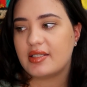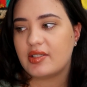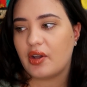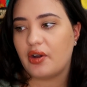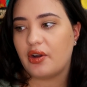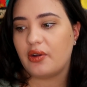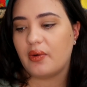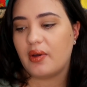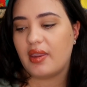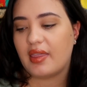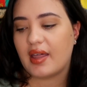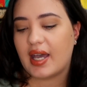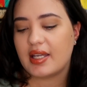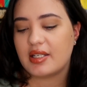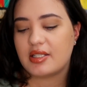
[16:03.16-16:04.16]
so
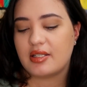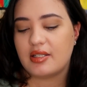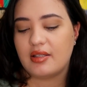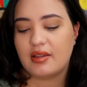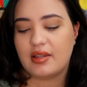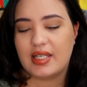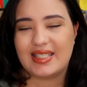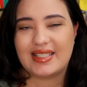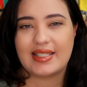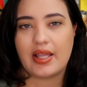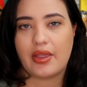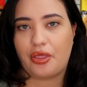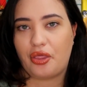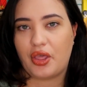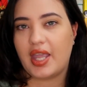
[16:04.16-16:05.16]
that this
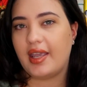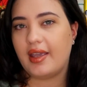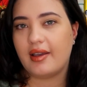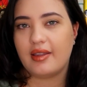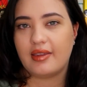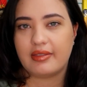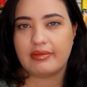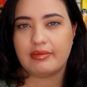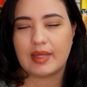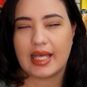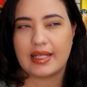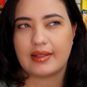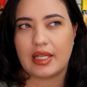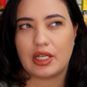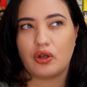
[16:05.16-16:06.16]
thing
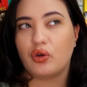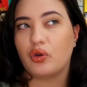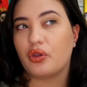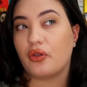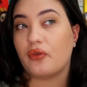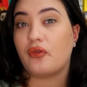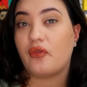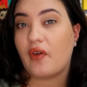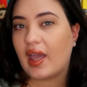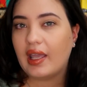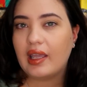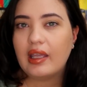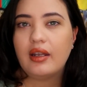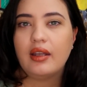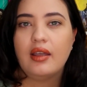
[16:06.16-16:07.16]
that they call the
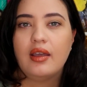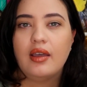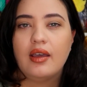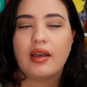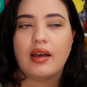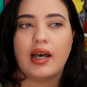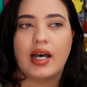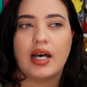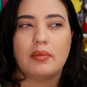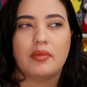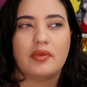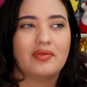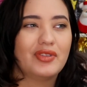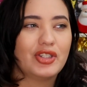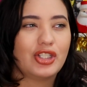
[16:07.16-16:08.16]
Fade,
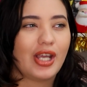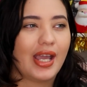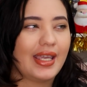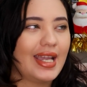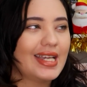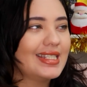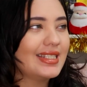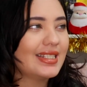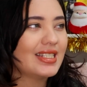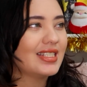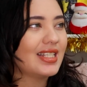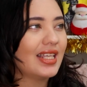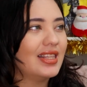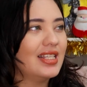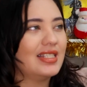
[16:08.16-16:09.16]
which I guess is just
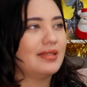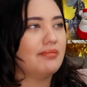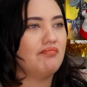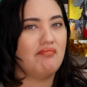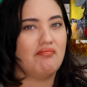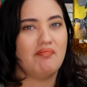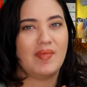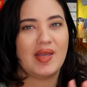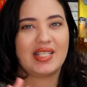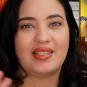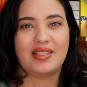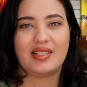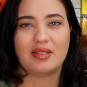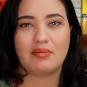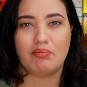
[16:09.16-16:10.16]
like this
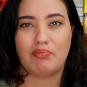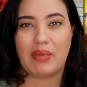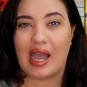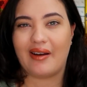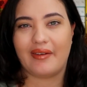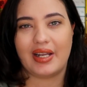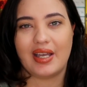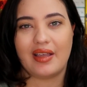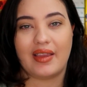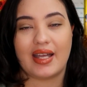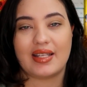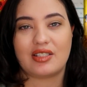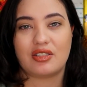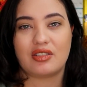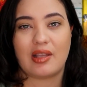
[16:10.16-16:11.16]
mist barrier
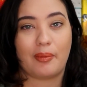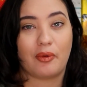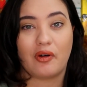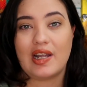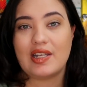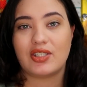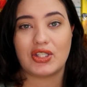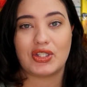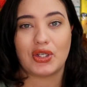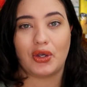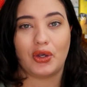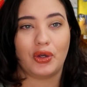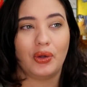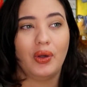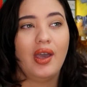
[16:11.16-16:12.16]
that separates the
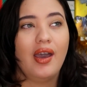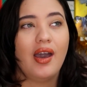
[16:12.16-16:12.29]
two,